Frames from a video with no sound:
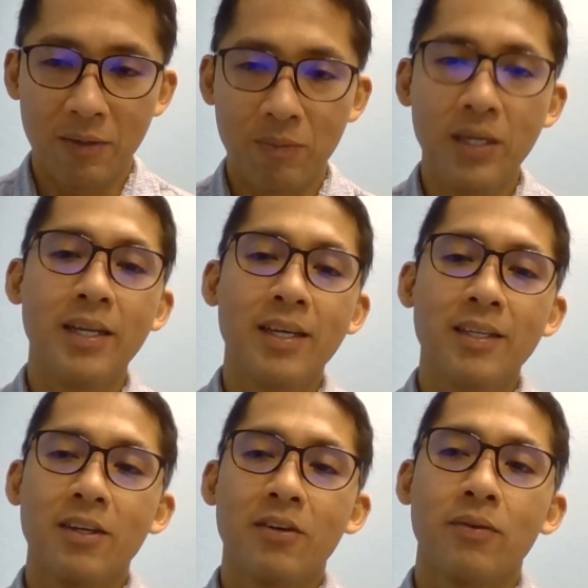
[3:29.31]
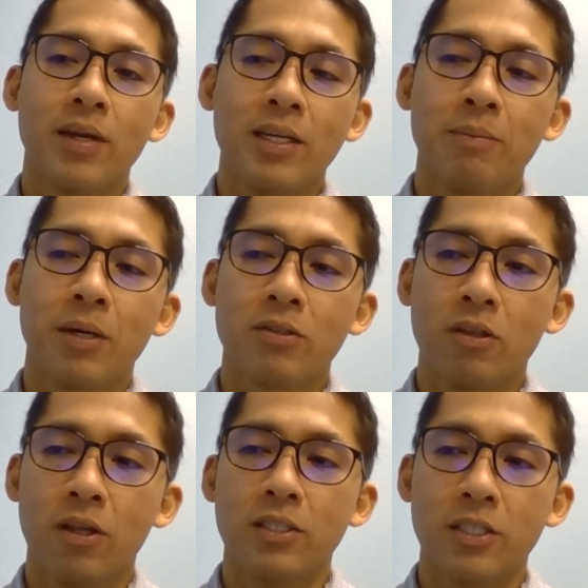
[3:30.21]
meaning they're already
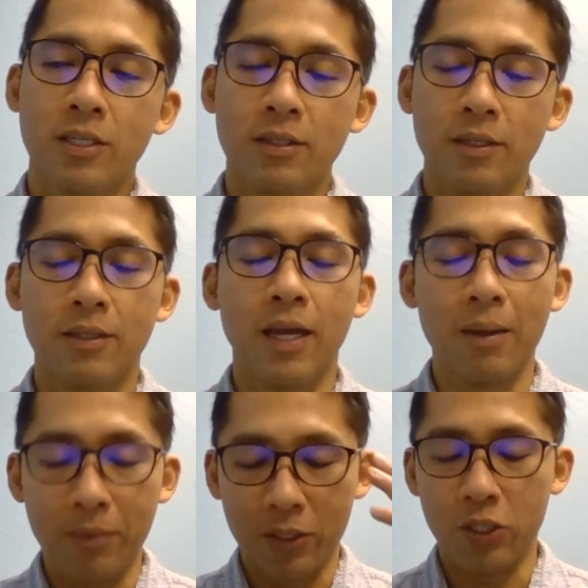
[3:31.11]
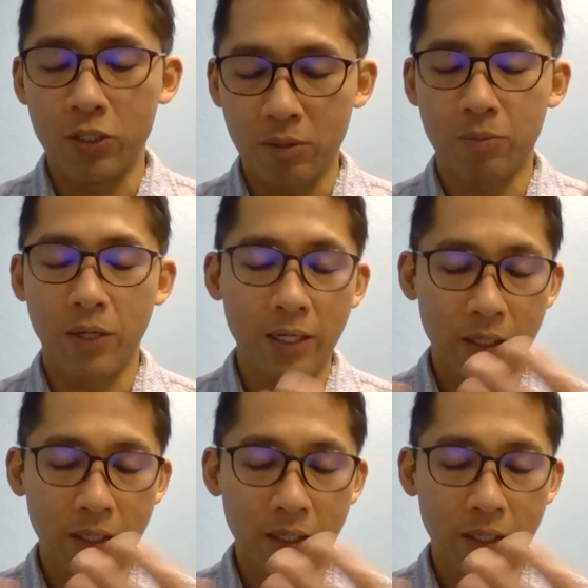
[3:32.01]
pathologically damaged in the brain.